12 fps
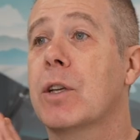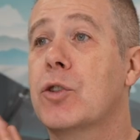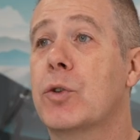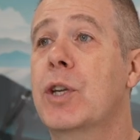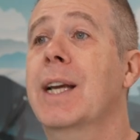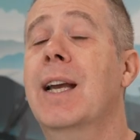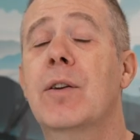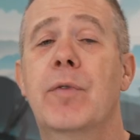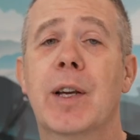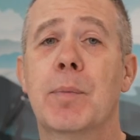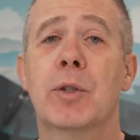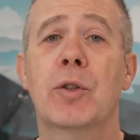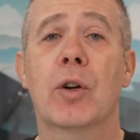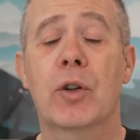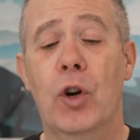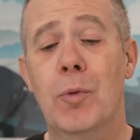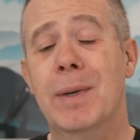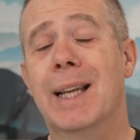So check out
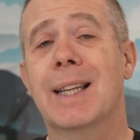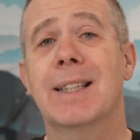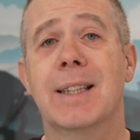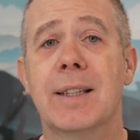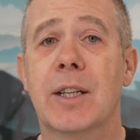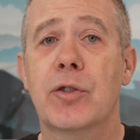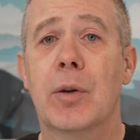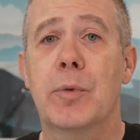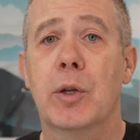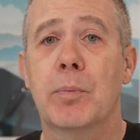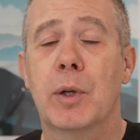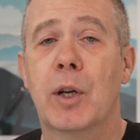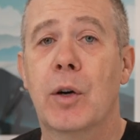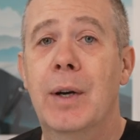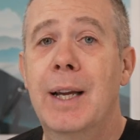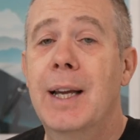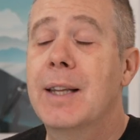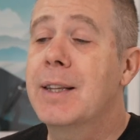figma.com, links in the description below.
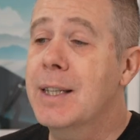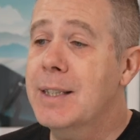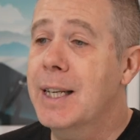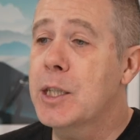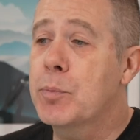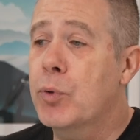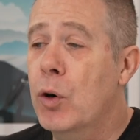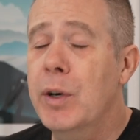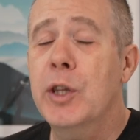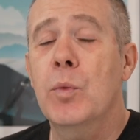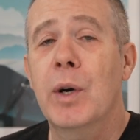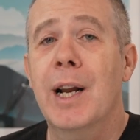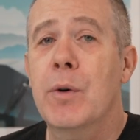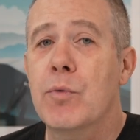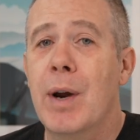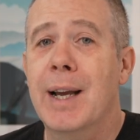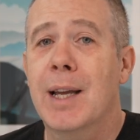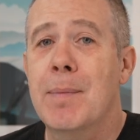This is probably the one I would
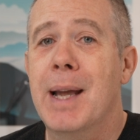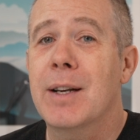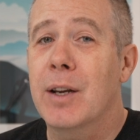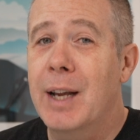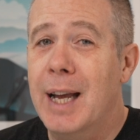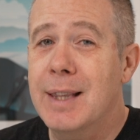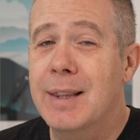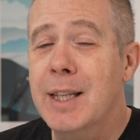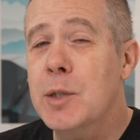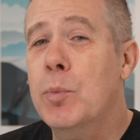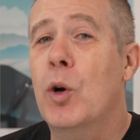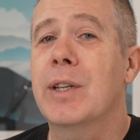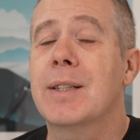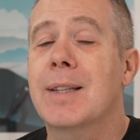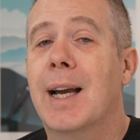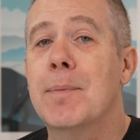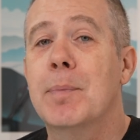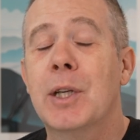recommend at this point in
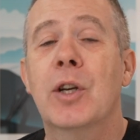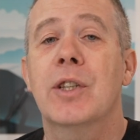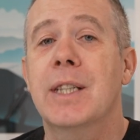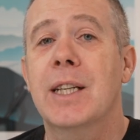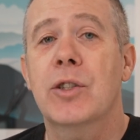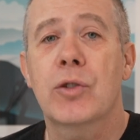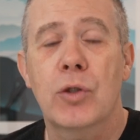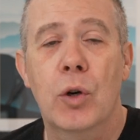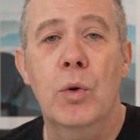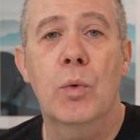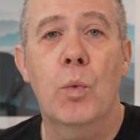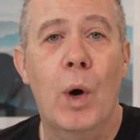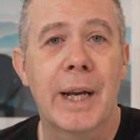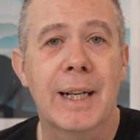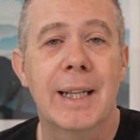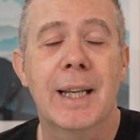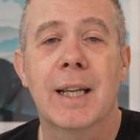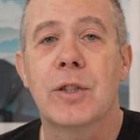time because it is so
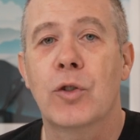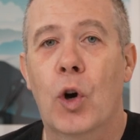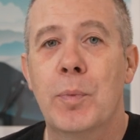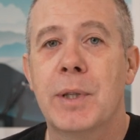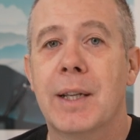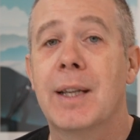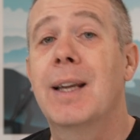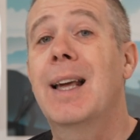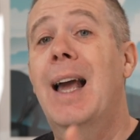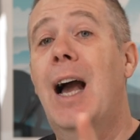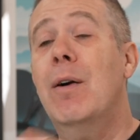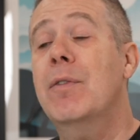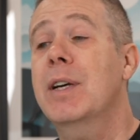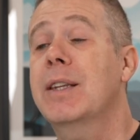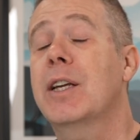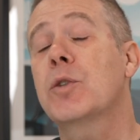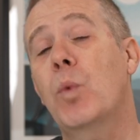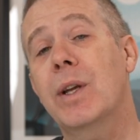widely adopted. However,
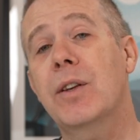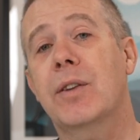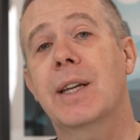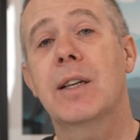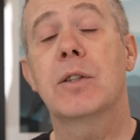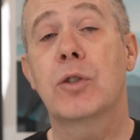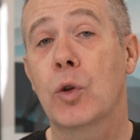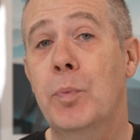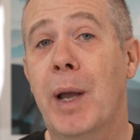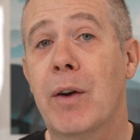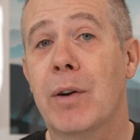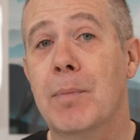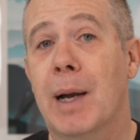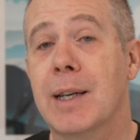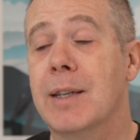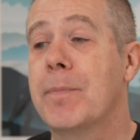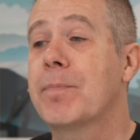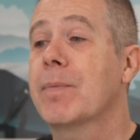there's one thing to bear in
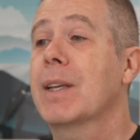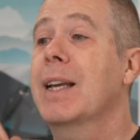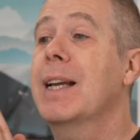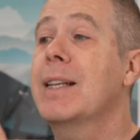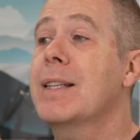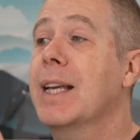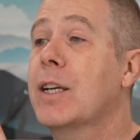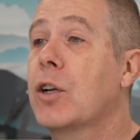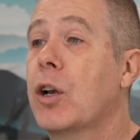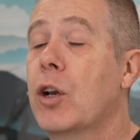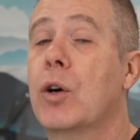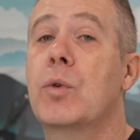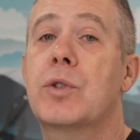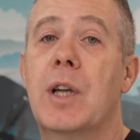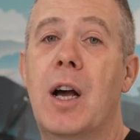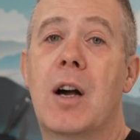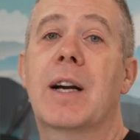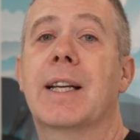mind. It is a closed
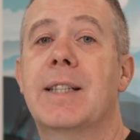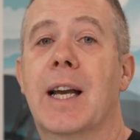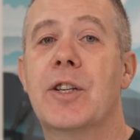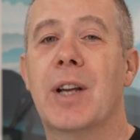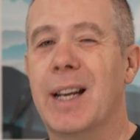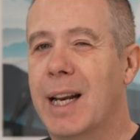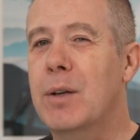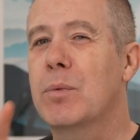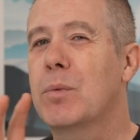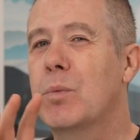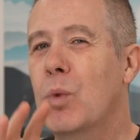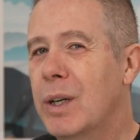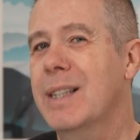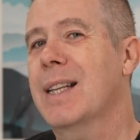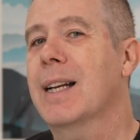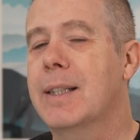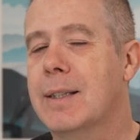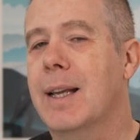architecture. Now, what
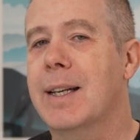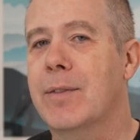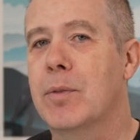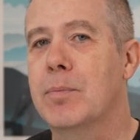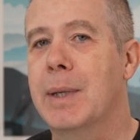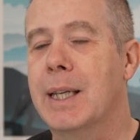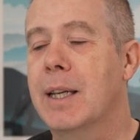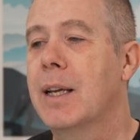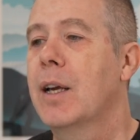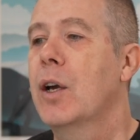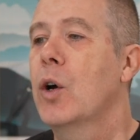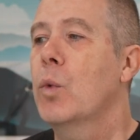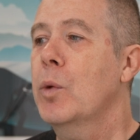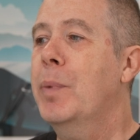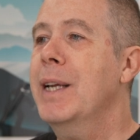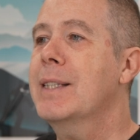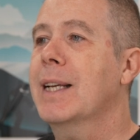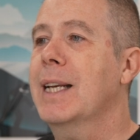exactly does that even mean? Well,
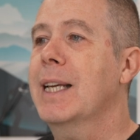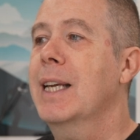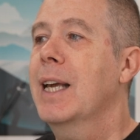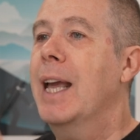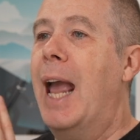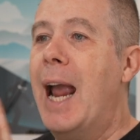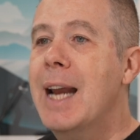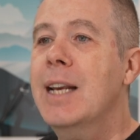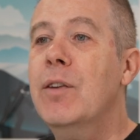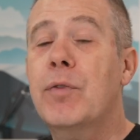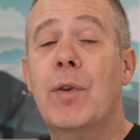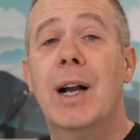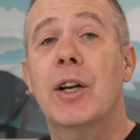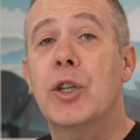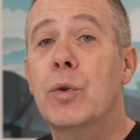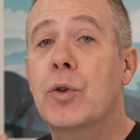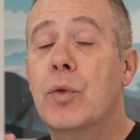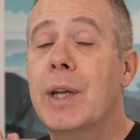basically, any file
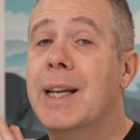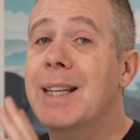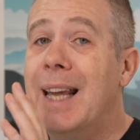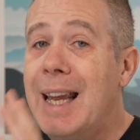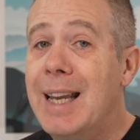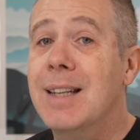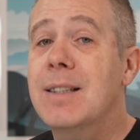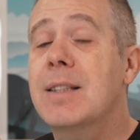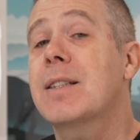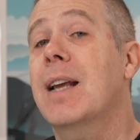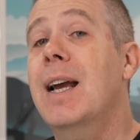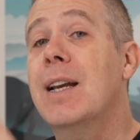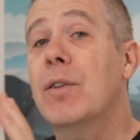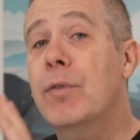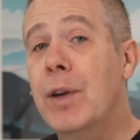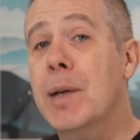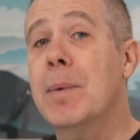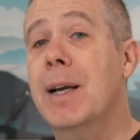you create inside
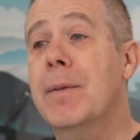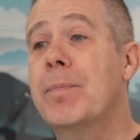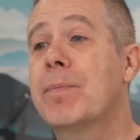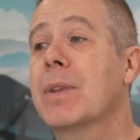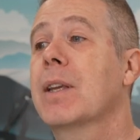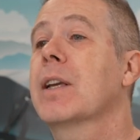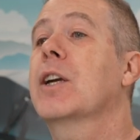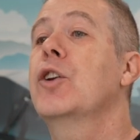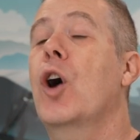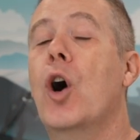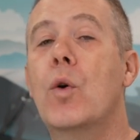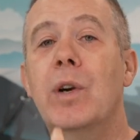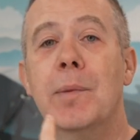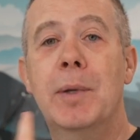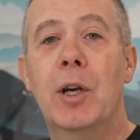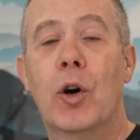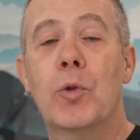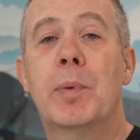Figma can only
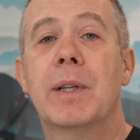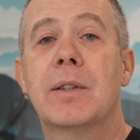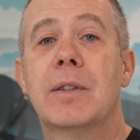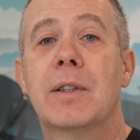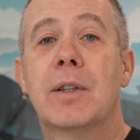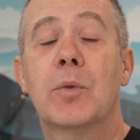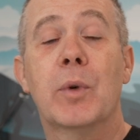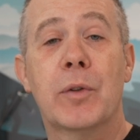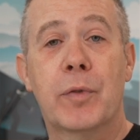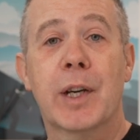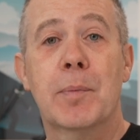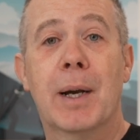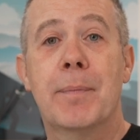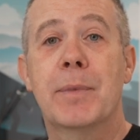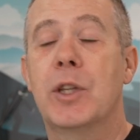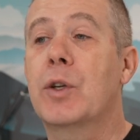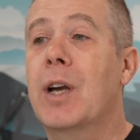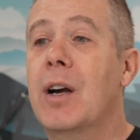be opened with Figma.
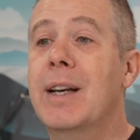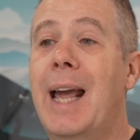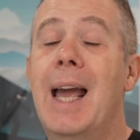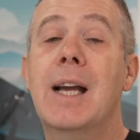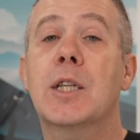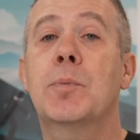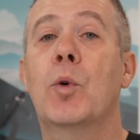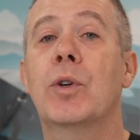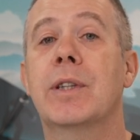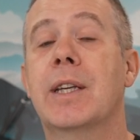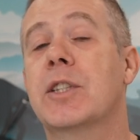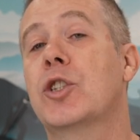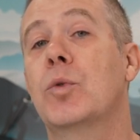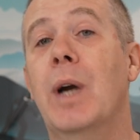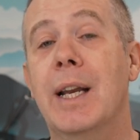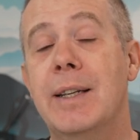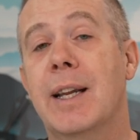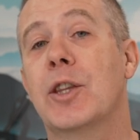You can't export this to
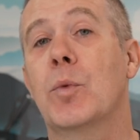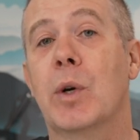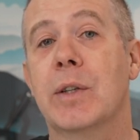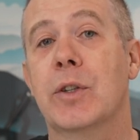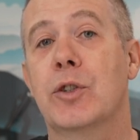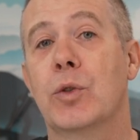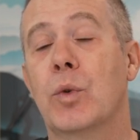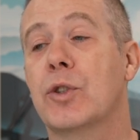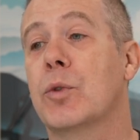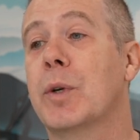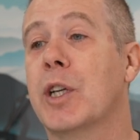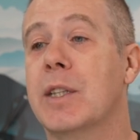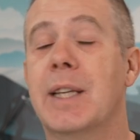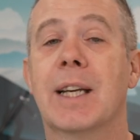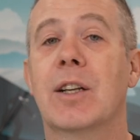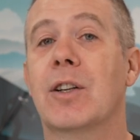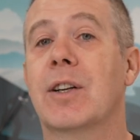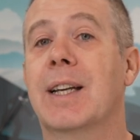another one of the tools that we're going to
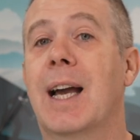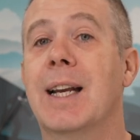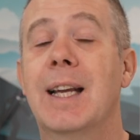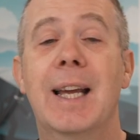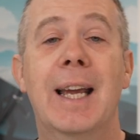take a look at